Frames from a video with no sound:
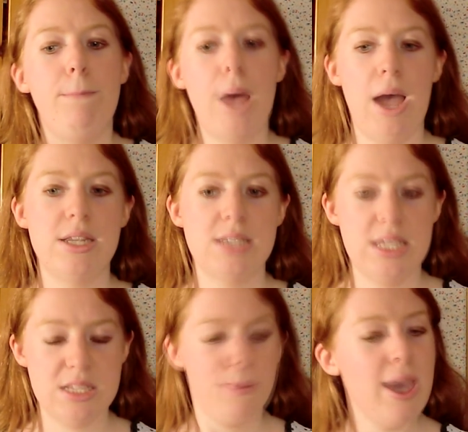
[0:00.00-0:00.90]
But
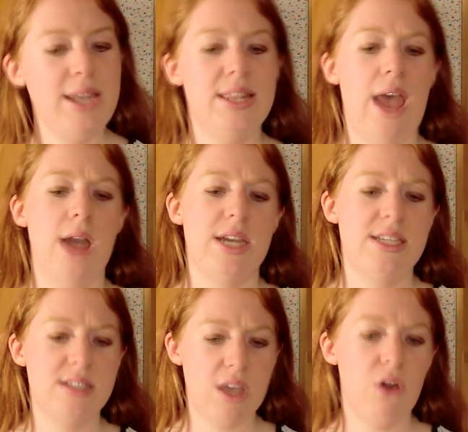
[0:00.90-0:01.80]
in spite of that, I
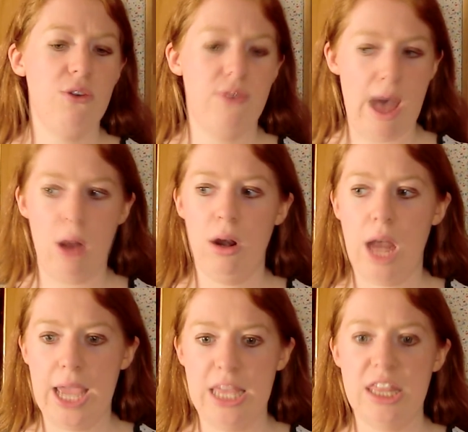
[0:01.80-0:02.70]
still felt
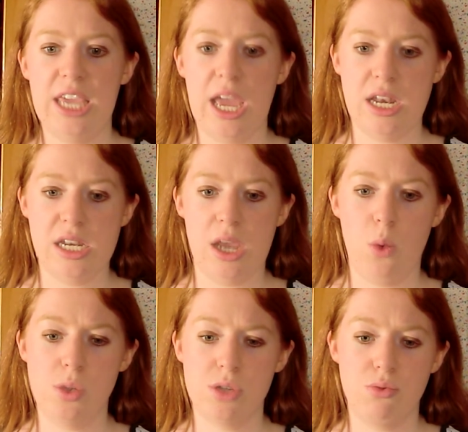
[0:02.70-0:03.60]
like the
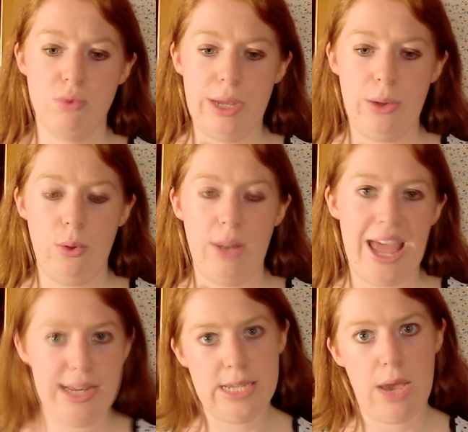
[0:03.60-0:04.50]
ending was a real
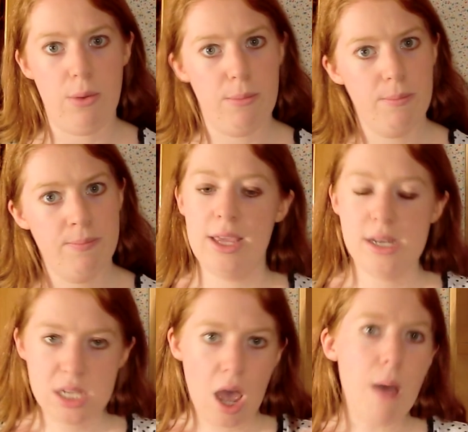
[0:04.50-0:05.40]
letdown. The
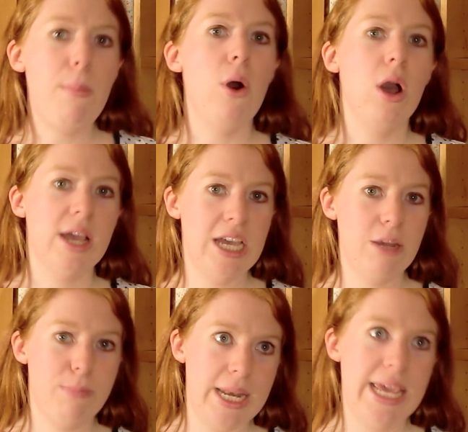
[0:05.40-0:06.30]
entire book
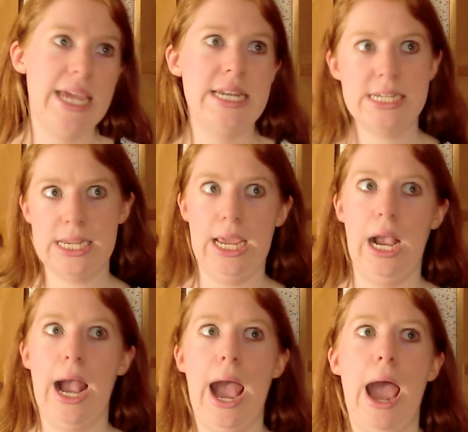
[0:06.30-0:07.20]
had been
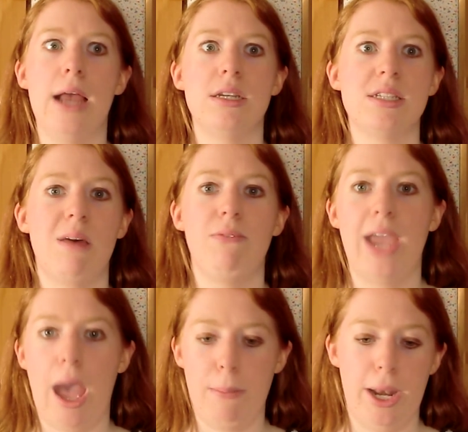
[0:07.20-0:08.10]
hinting at
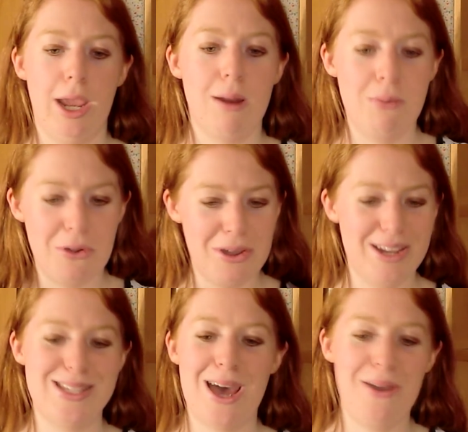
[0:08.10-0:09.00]
something happening, and I'm not going
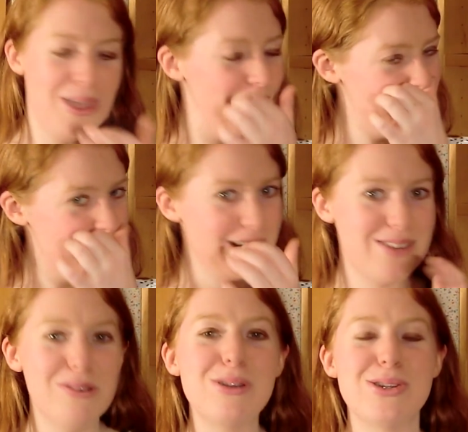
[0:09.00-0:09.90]
to tell you, it's really
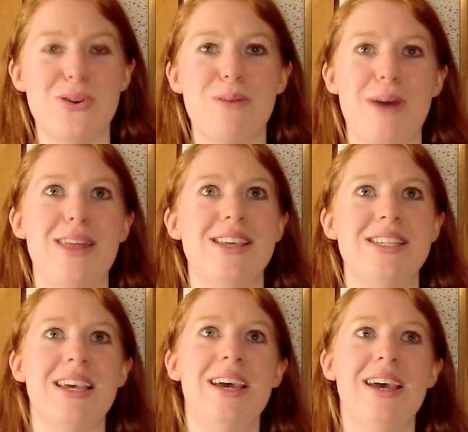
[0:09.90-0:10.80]
difficult to talk about this,